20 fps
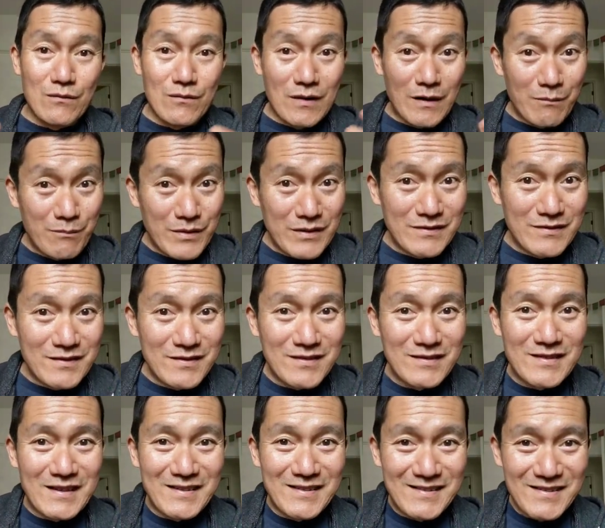a business
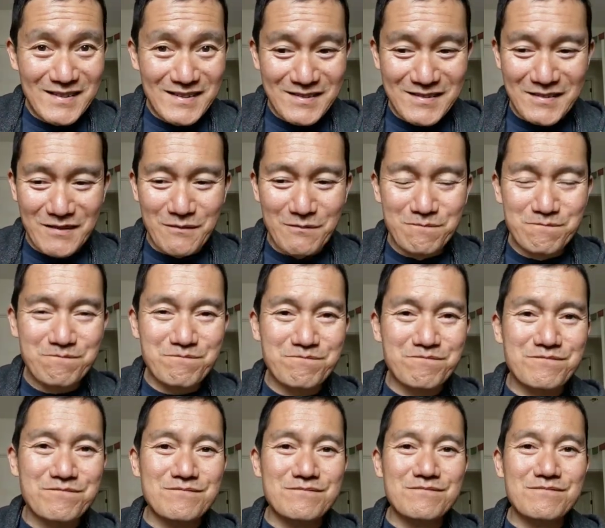is a system
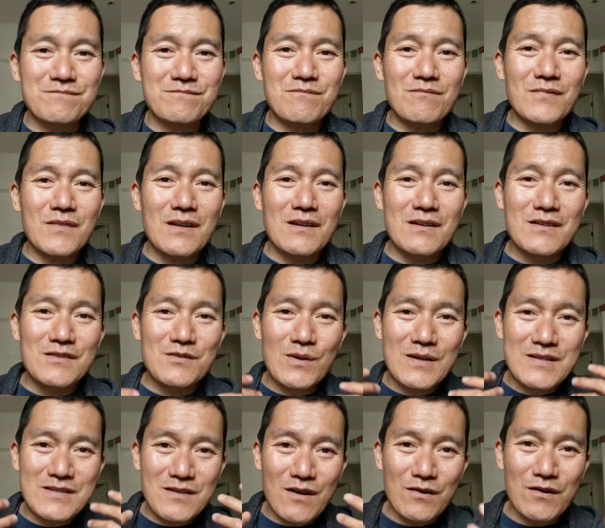so I
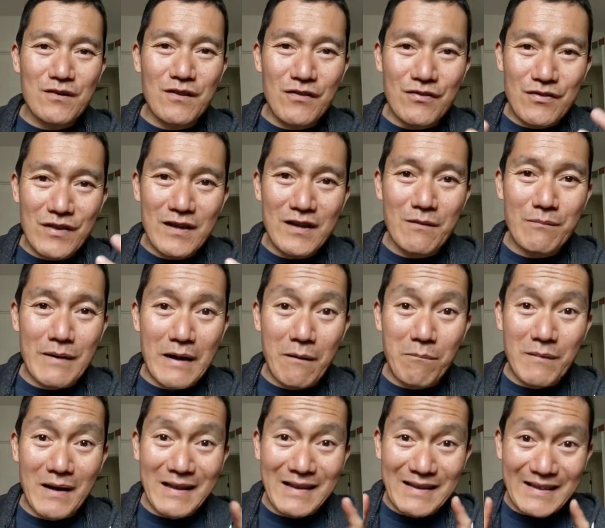started to think about
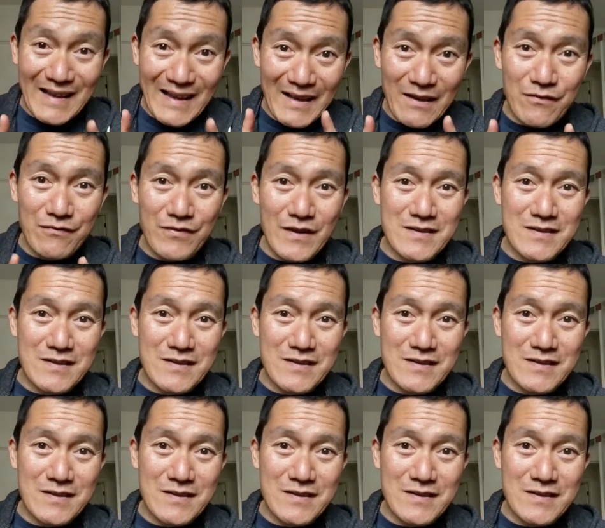my life